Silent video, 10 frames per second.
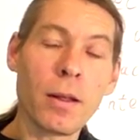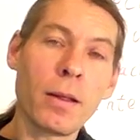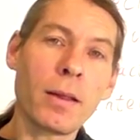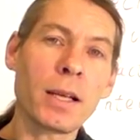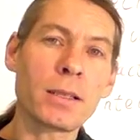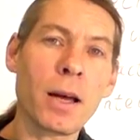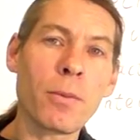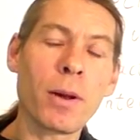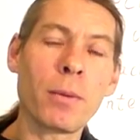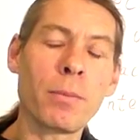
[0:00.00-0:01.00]
That's not
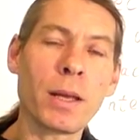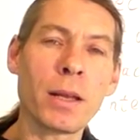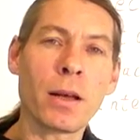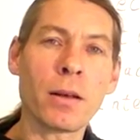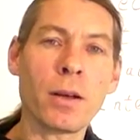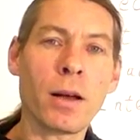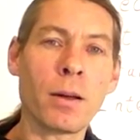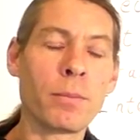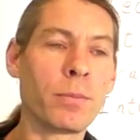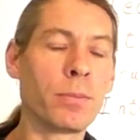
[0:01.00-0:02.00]
what being
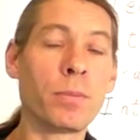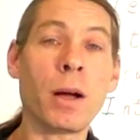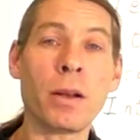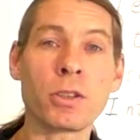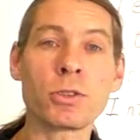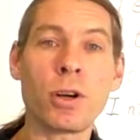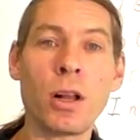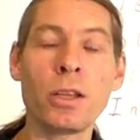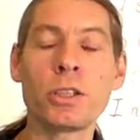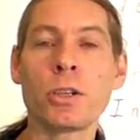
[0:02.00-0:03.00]
an
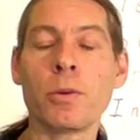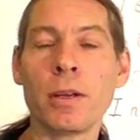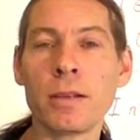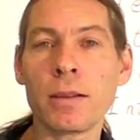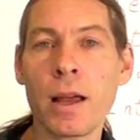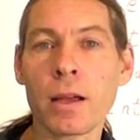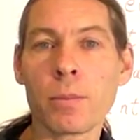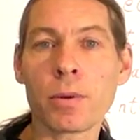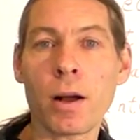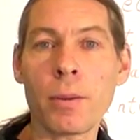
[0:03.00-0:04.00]
astrologer is like, a
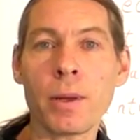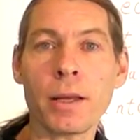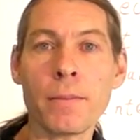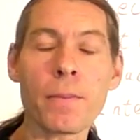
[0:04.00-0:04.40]
Brahmin.